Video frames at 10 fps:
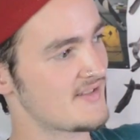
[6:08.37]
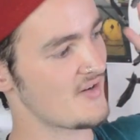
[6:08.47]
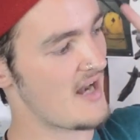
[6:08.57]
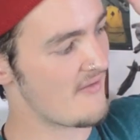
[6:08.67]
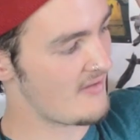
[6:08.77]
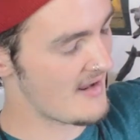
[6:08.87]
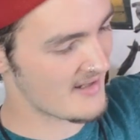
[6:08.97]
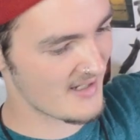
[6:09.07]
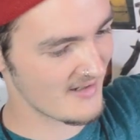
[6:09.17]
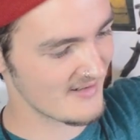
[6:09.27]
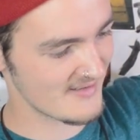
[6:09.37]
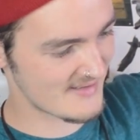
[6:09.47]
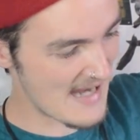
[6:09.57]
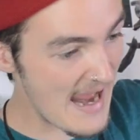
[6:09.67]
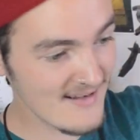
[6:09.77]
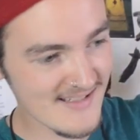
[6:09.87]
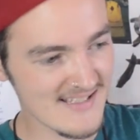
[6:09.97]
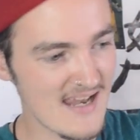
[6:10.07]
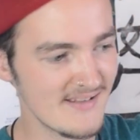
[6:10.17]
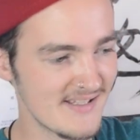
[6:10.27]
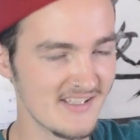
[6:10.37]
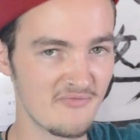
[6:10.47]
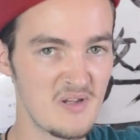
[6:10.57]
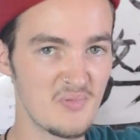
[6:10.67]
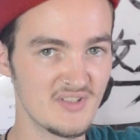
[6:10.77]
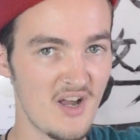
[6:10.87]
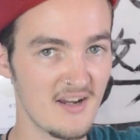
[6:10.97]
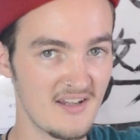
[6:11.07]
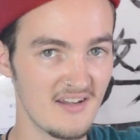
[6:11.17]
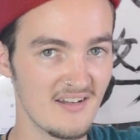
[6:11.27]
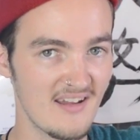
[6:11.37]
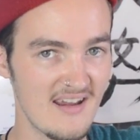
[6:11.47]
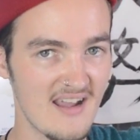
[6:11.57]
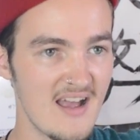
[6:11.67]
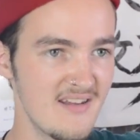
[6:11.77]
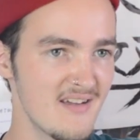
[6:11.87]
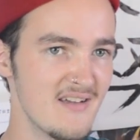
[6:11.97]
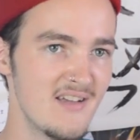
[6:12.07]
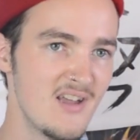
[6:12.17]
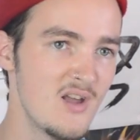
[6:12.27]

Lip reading: So you'd have like 10 sentences of people talking and kind of